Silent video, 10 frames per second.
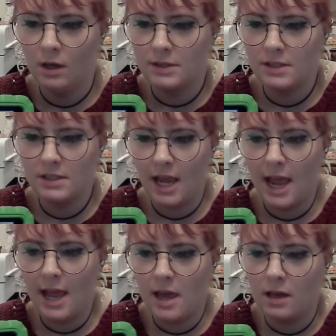
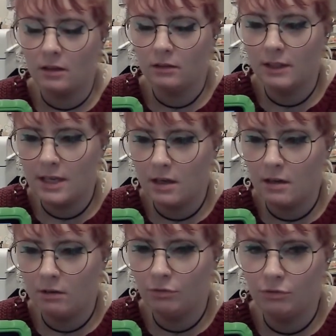say,
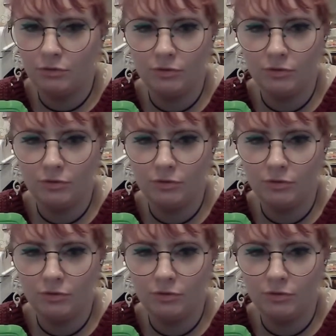leave,